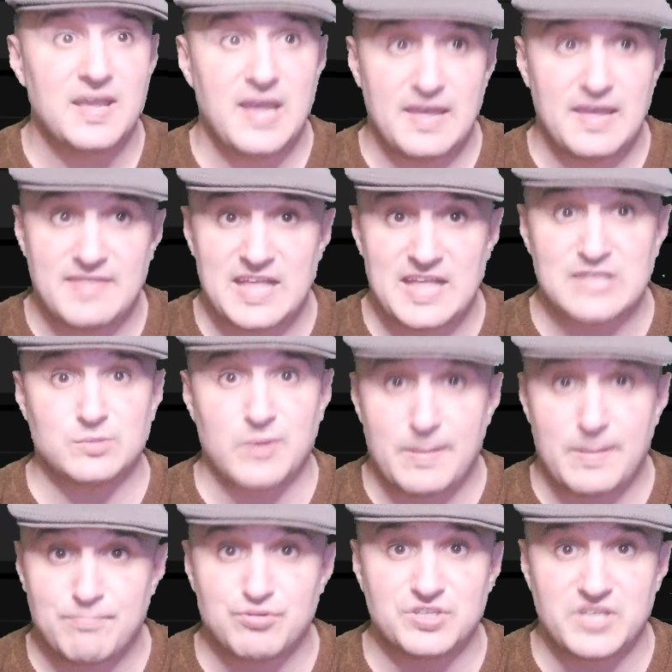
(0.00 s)
And that's
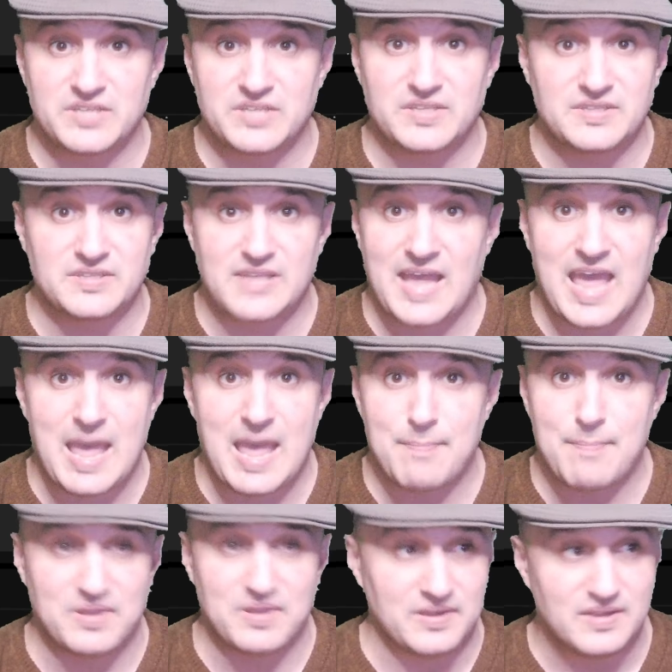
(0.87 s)
what I'm predicting to
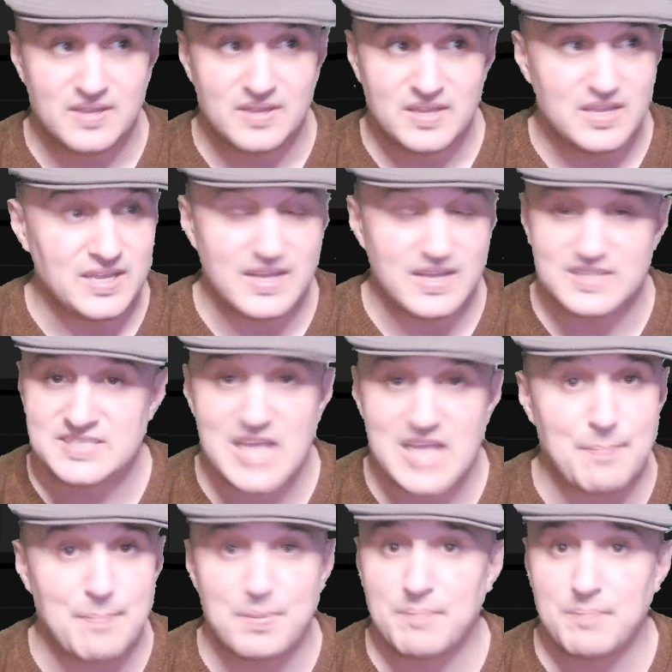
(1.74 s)
happen. It's
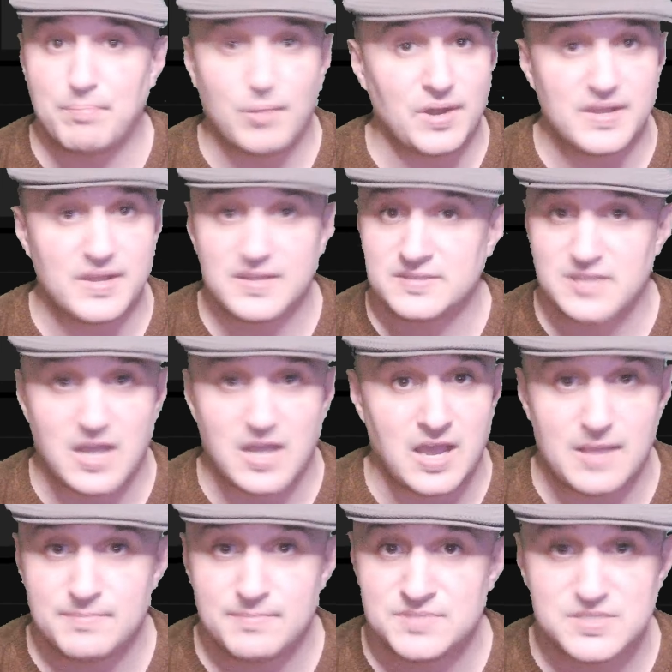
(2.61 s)
happened plenty of
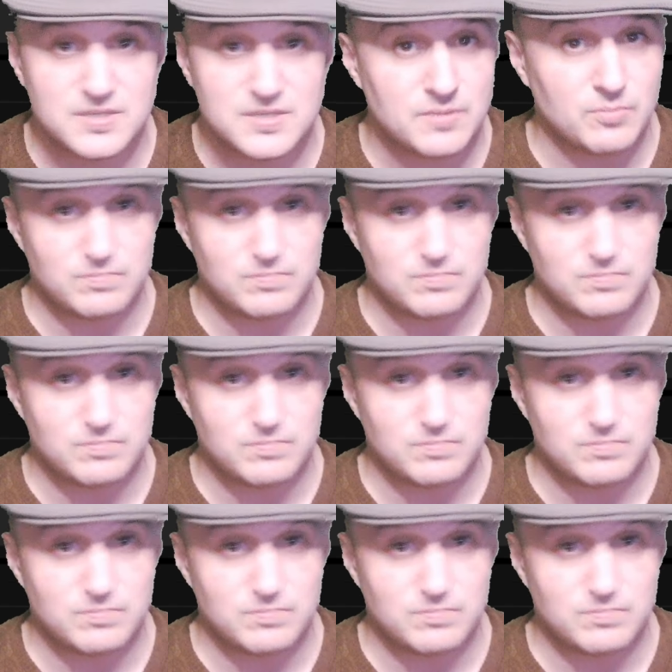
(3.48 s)
times.